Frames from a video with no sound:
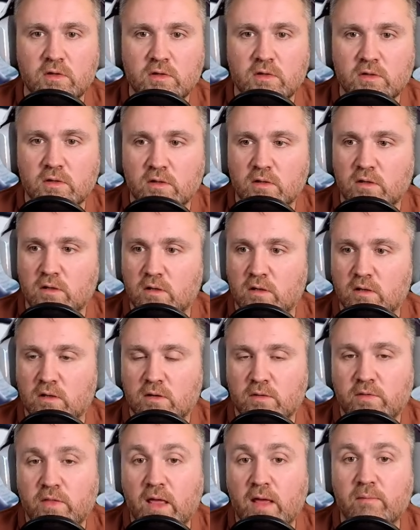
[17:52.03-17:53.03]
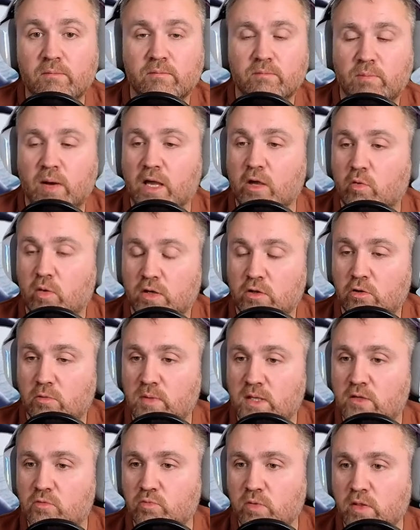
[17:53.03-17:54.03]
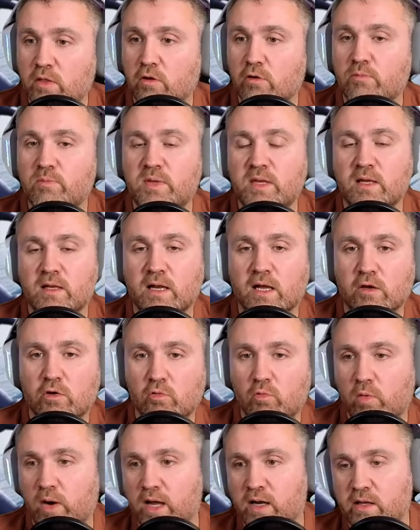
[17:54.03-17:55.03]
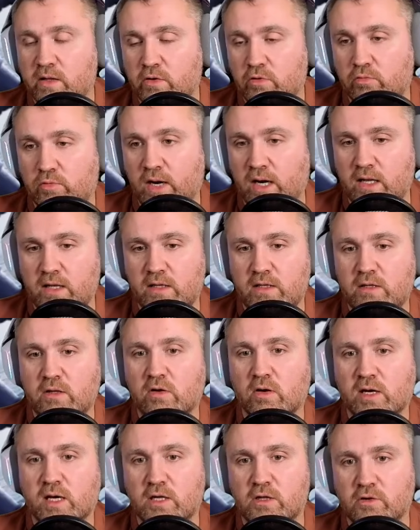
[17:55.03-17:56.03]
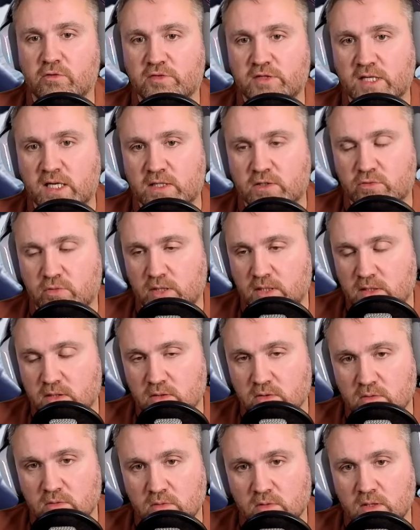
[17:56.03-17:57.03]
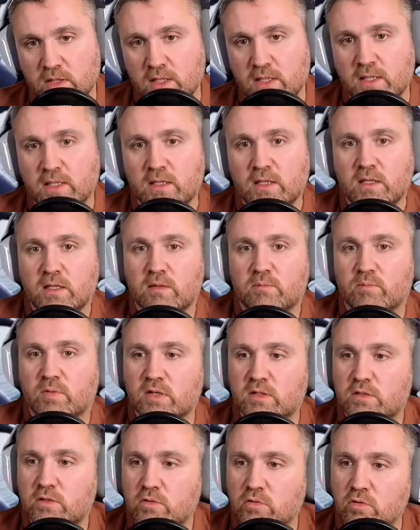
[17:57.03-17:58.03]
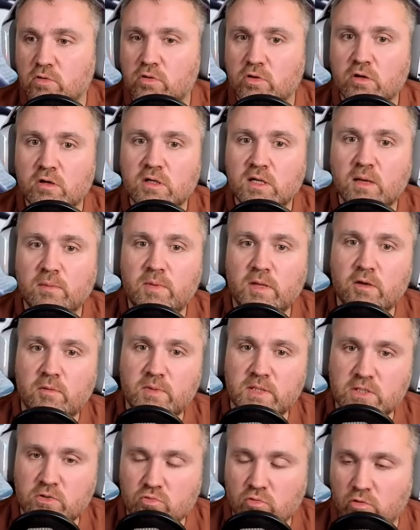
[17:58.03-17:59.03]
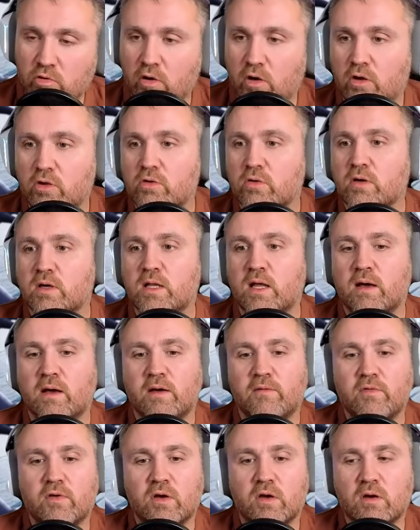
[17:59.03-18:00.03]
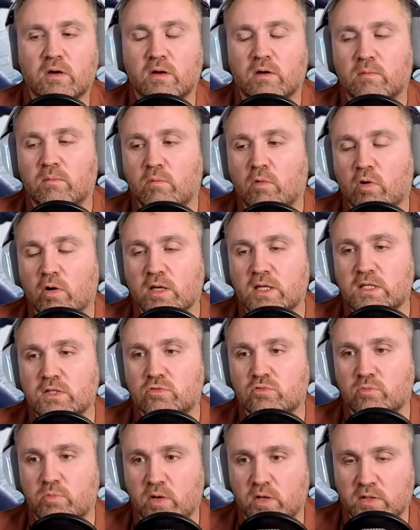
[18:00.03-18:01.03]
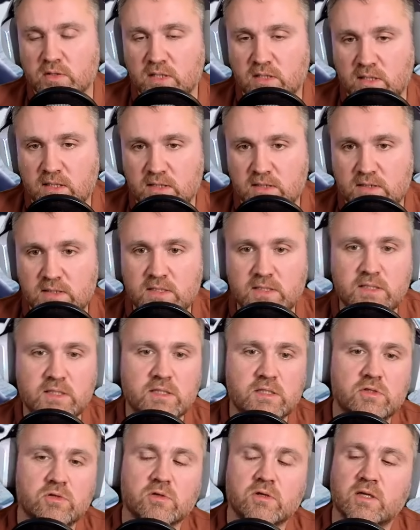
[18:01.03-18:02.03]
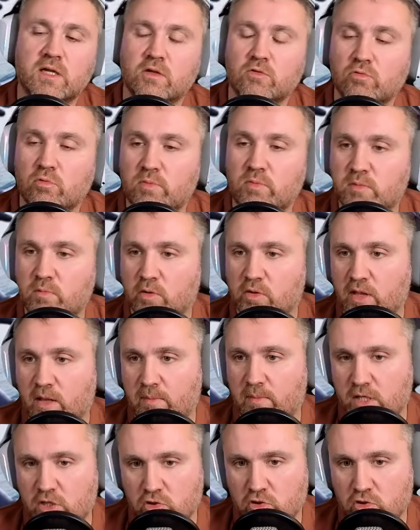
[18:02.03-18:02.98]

them by quite a bit, without being like a whale and a rally leader kind of stats, right? So, but, you're going to be a bit stronger. You're going to have more ease to burn certain cities. You're going to do a bit more damage on